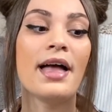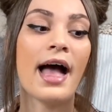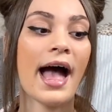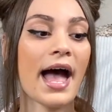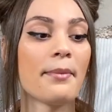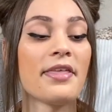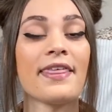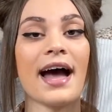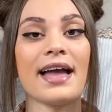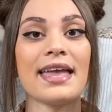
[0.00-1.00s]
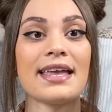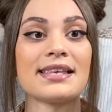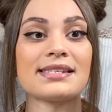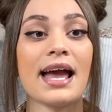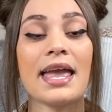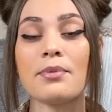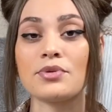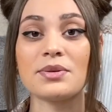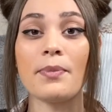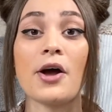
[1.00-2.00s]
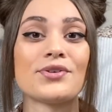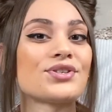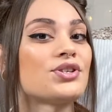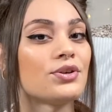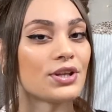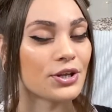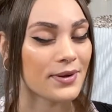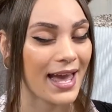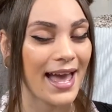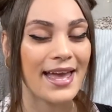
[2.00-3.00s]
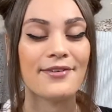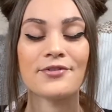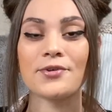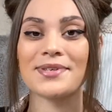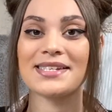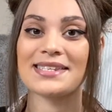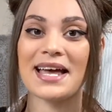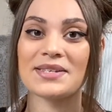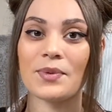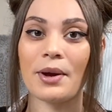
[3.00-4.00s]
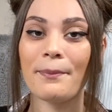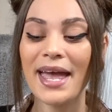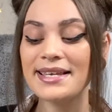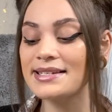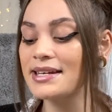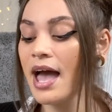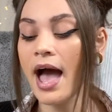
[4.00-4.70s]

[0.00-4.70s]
that is able to post to the UK, of course, because that is where I'm based.